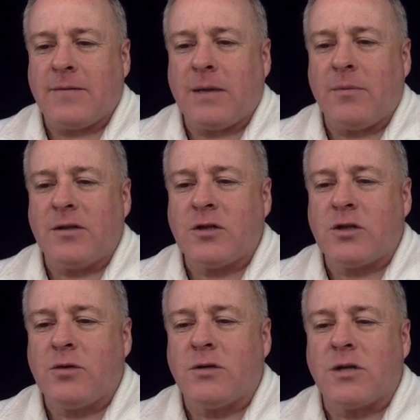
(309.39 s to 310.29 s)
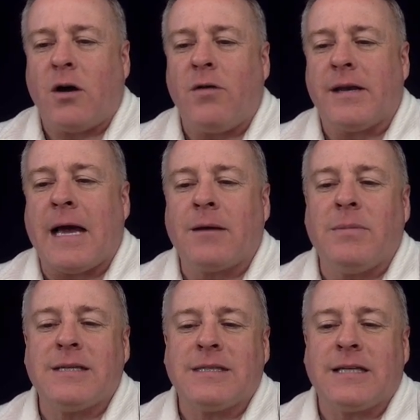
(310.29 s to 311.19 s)
maybe let's just do the tall, the
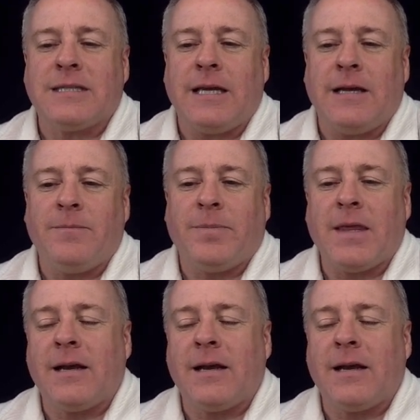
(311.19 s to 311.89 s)
9:16.